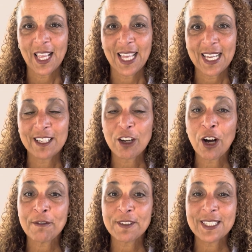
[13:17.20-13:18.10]
And
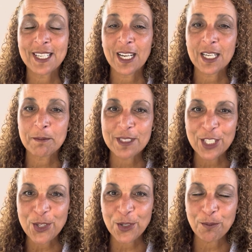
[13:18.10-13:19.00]
oftentimes a
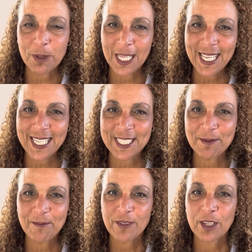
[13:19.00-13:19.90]
new plan
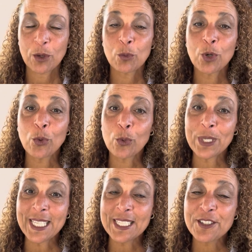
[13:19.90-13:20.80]
will
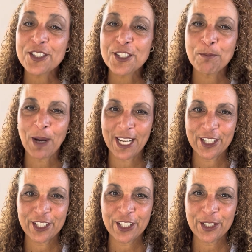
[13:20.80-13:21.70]

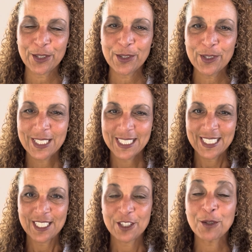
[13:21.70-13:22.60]
re-inspire you
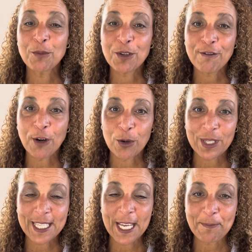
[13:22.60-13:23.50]
to move forward
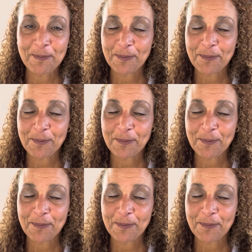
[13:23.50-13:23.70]
again.